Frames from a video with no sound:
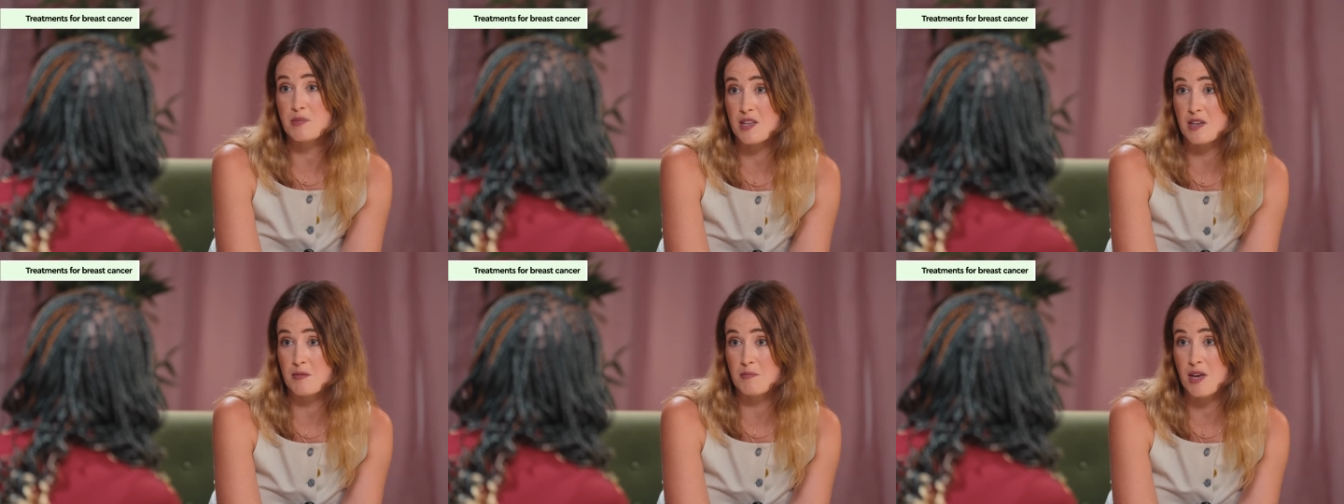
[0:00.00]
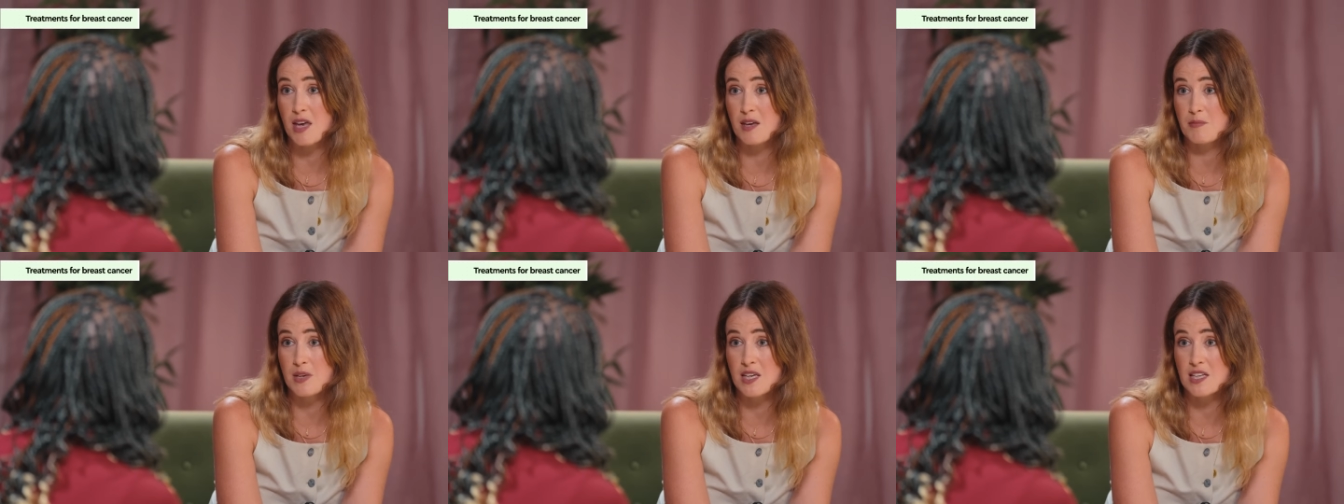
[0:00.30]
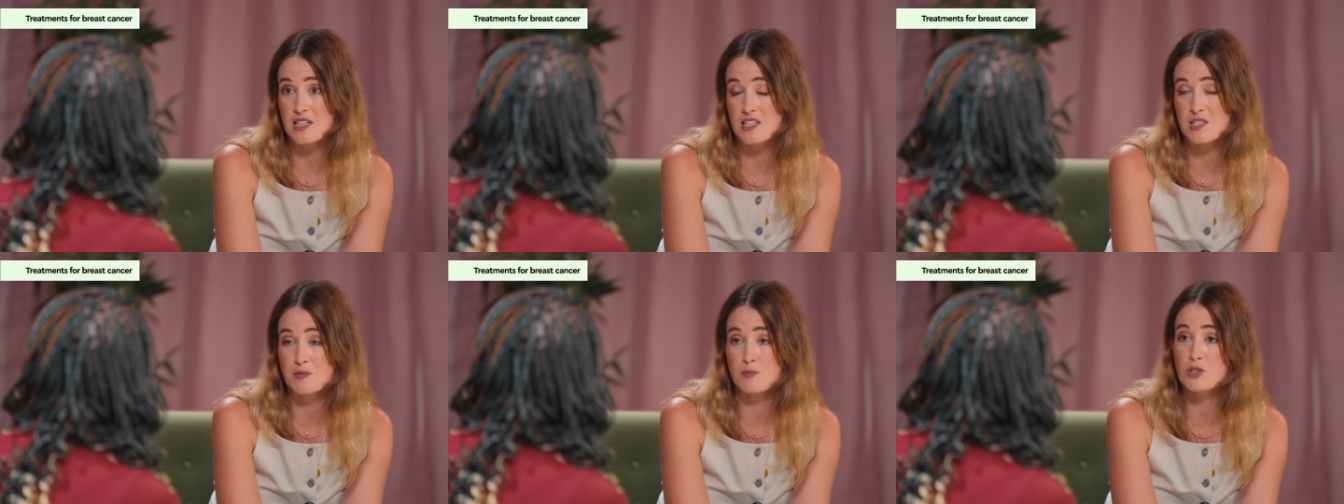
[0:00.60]
that may
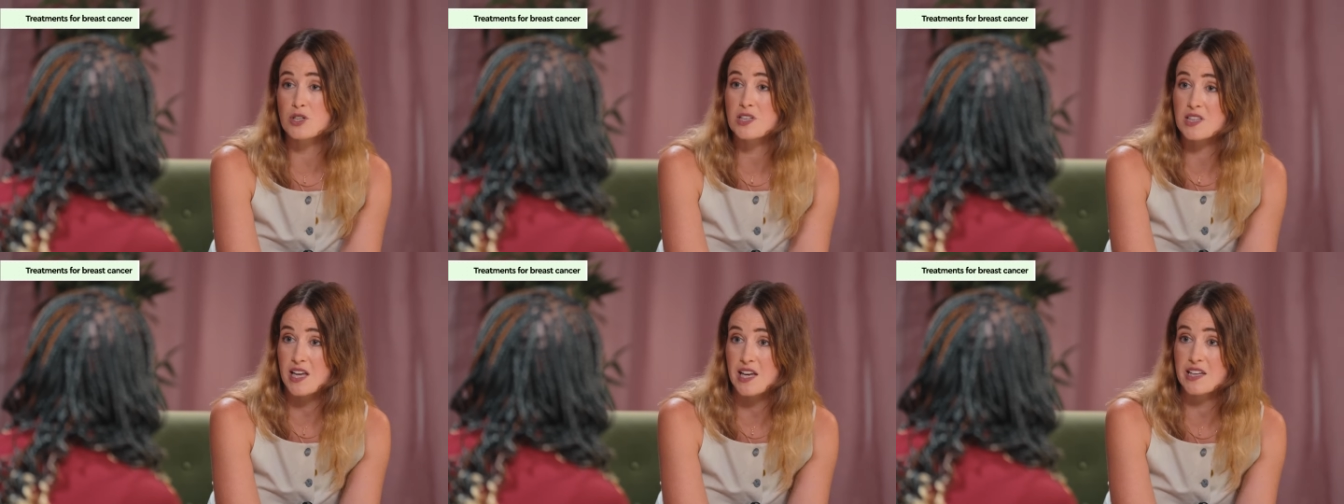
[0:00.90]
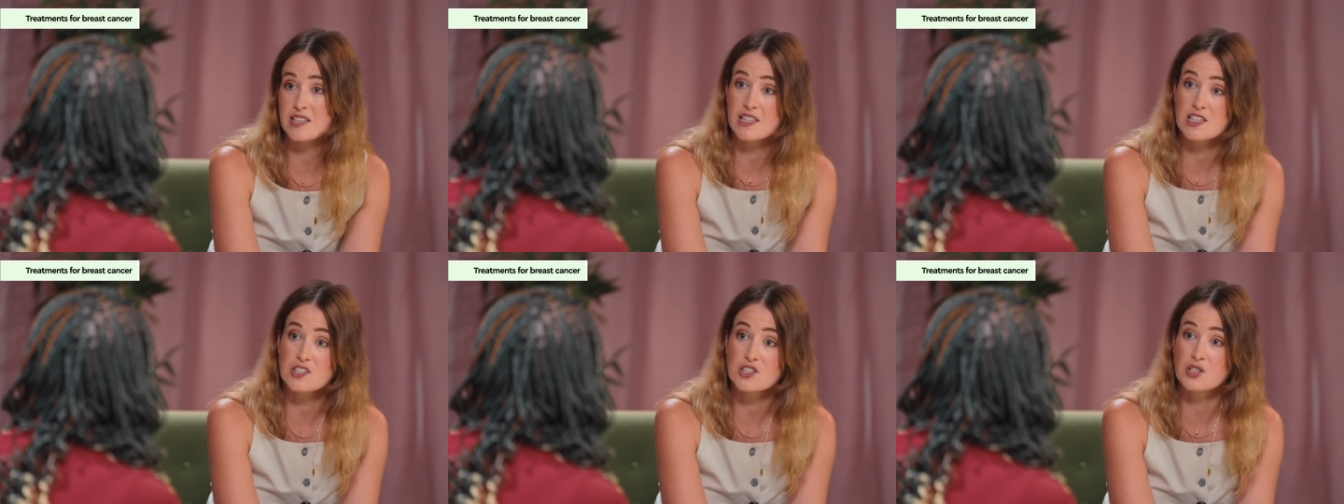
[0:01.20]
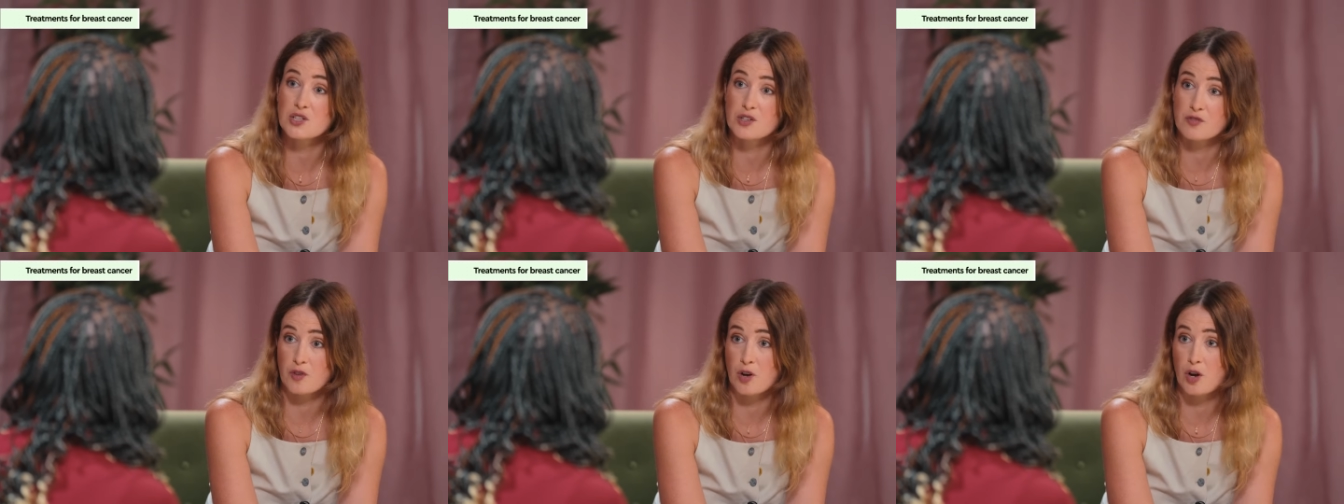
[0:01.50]
mean it's more likely to
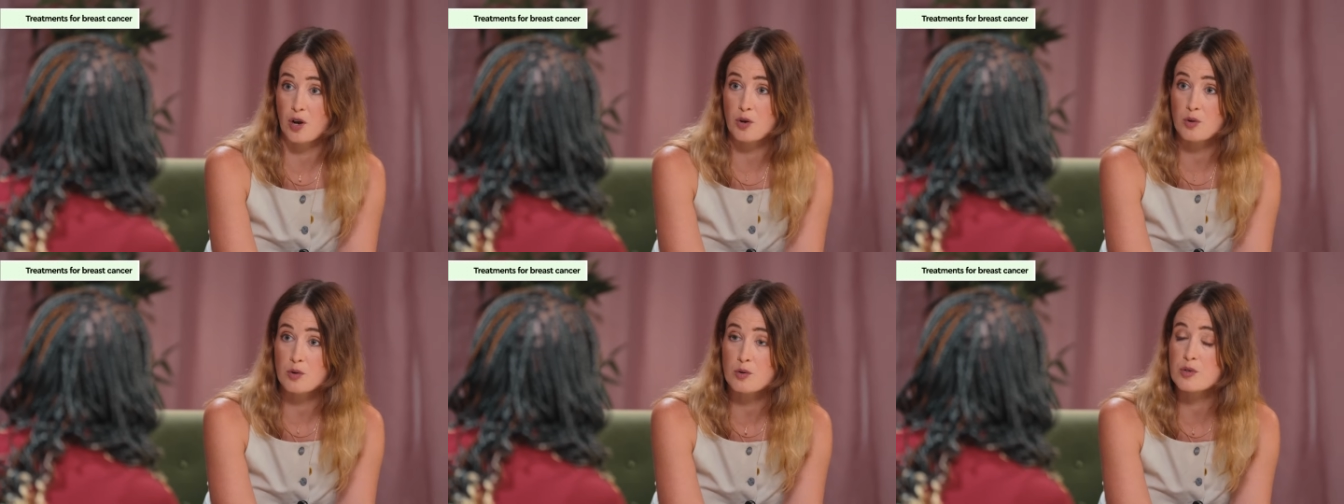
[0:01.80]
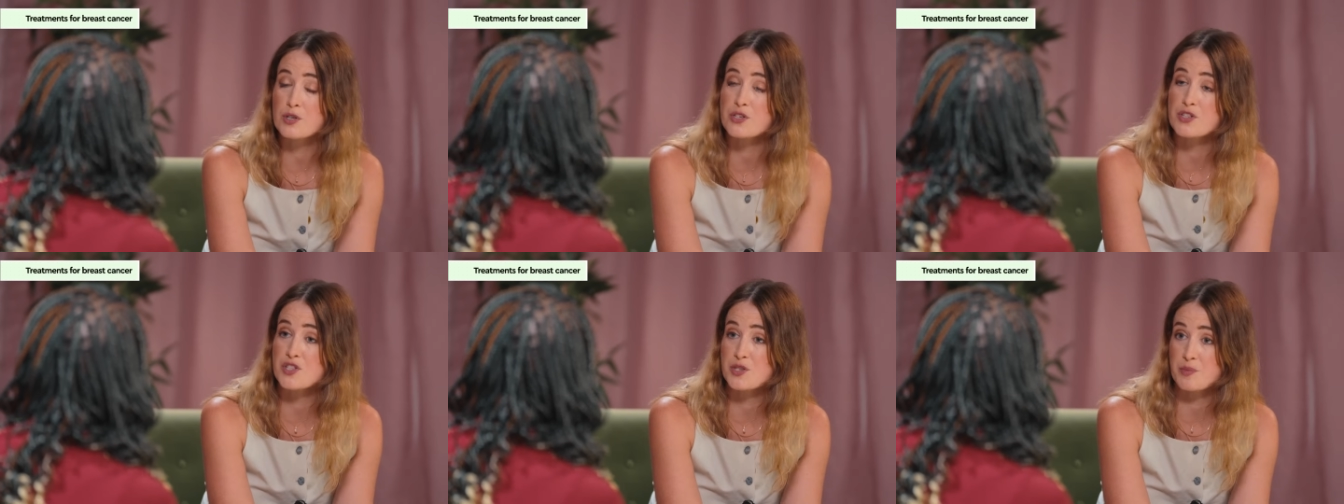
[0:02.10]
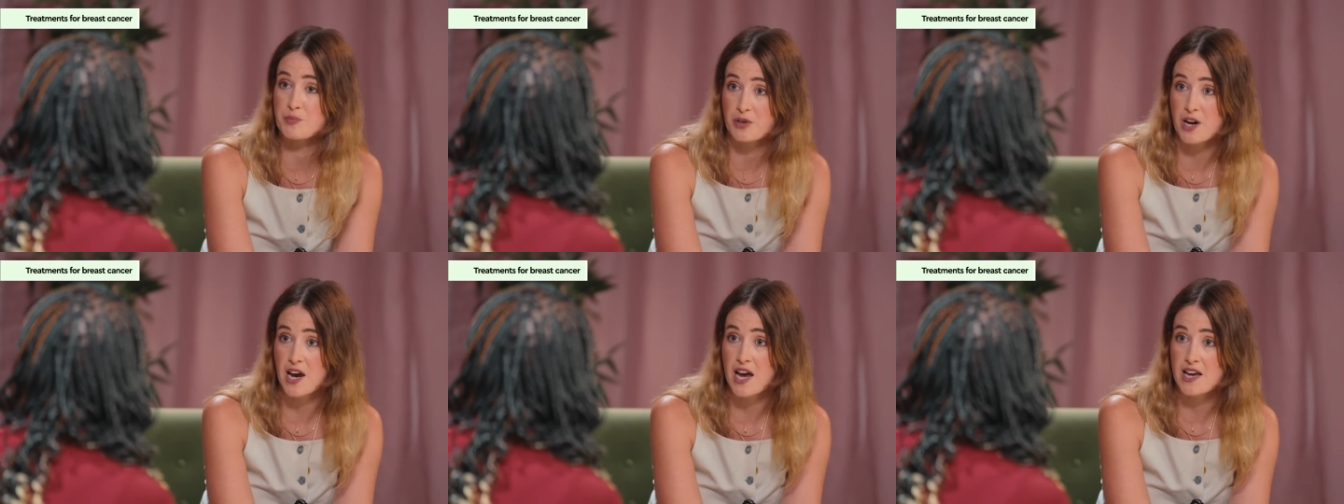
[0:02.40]
grow or
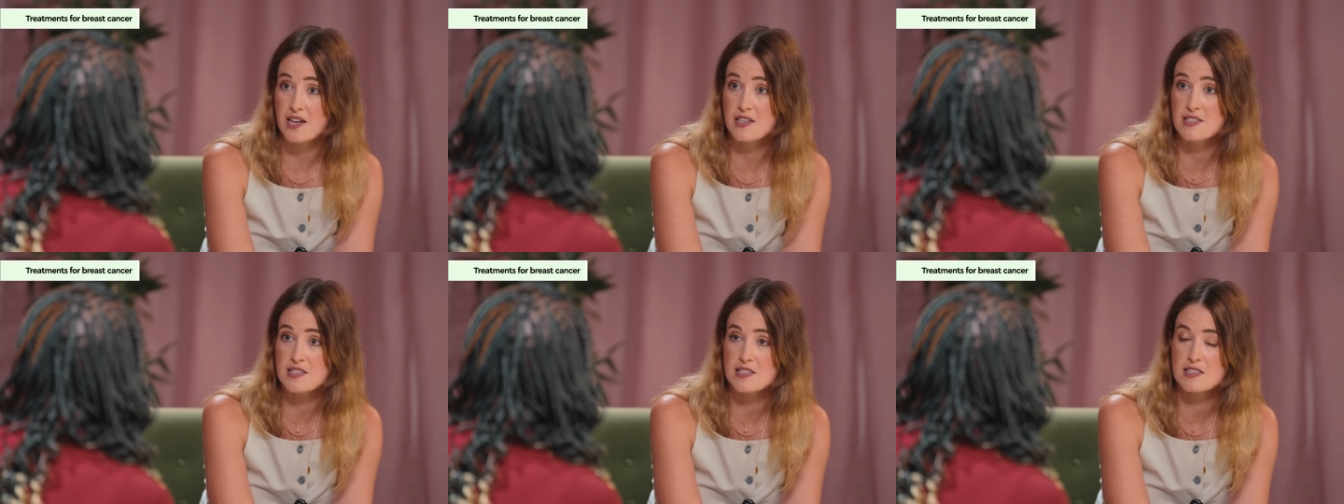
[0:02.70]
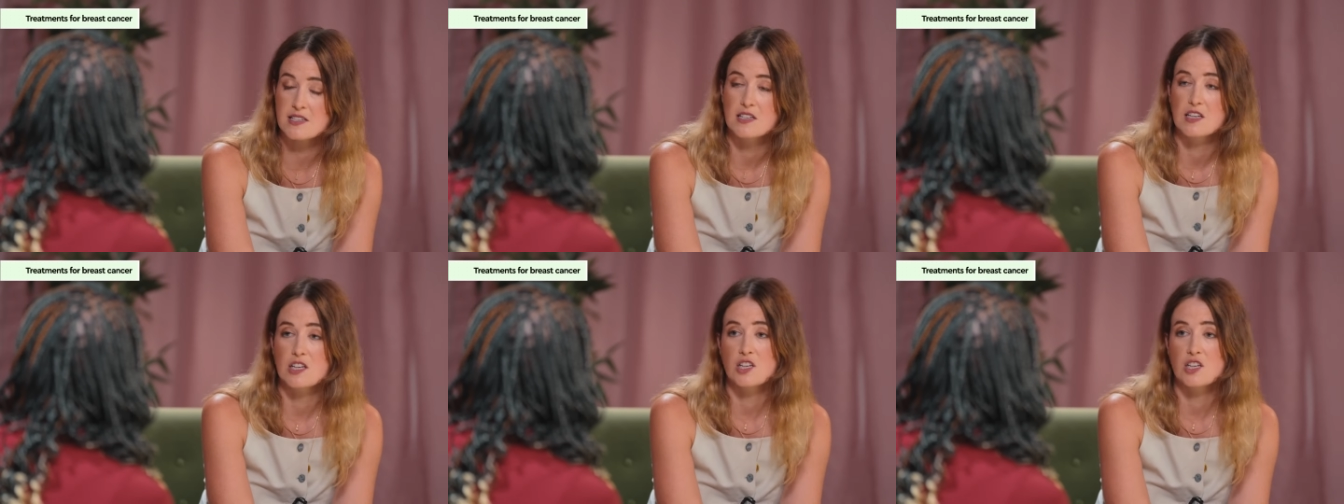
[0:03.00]
spread, mm-hmm.